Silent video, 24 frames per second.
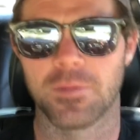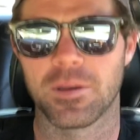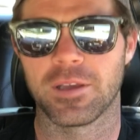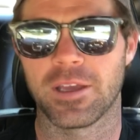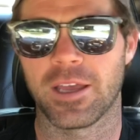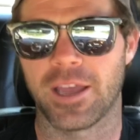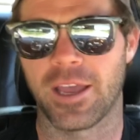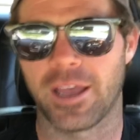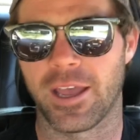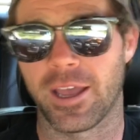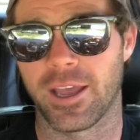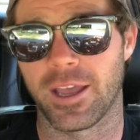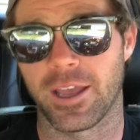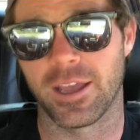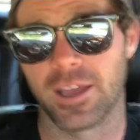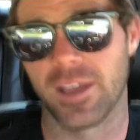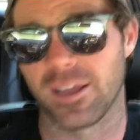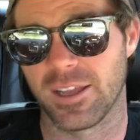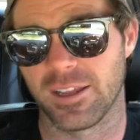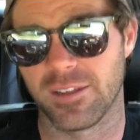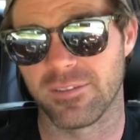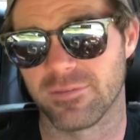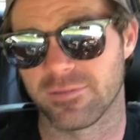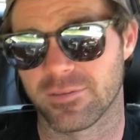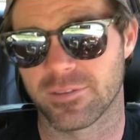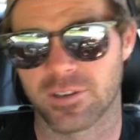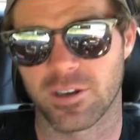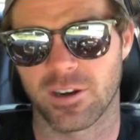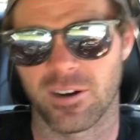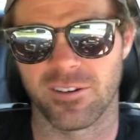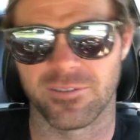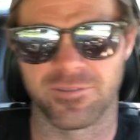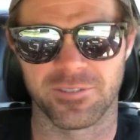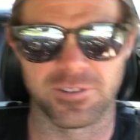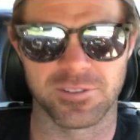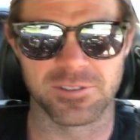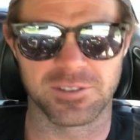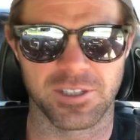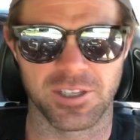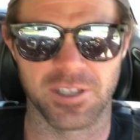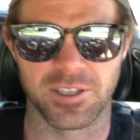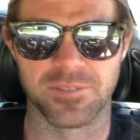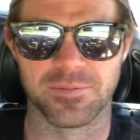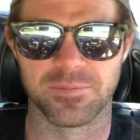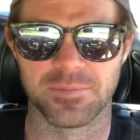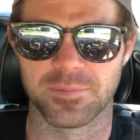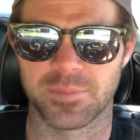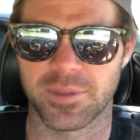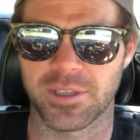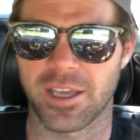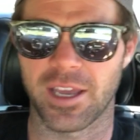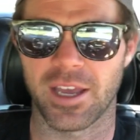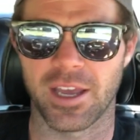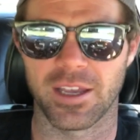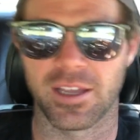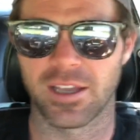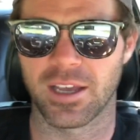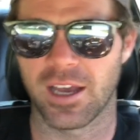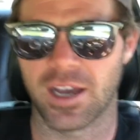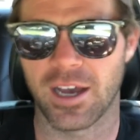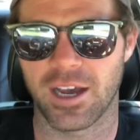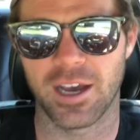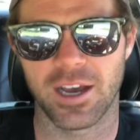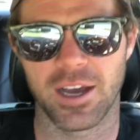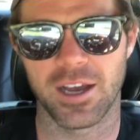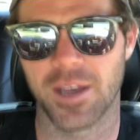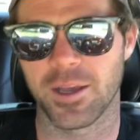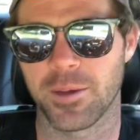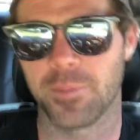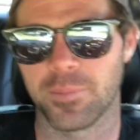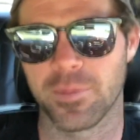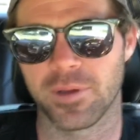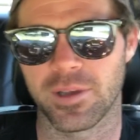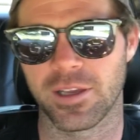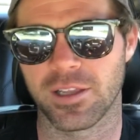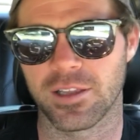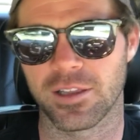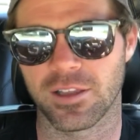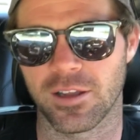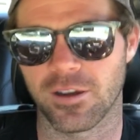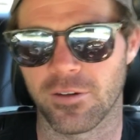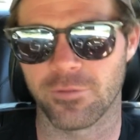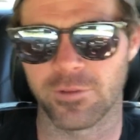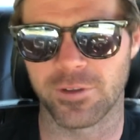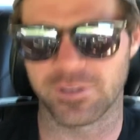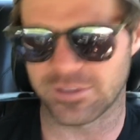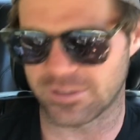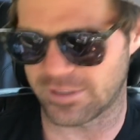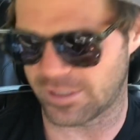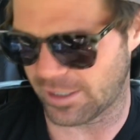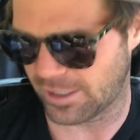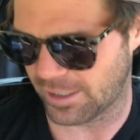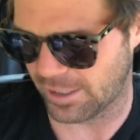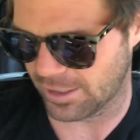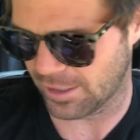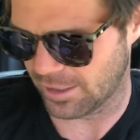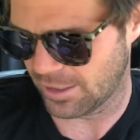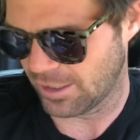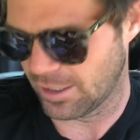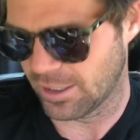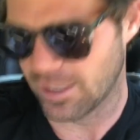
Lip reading: and the car feels good. But yeah, I'm in love with this thing.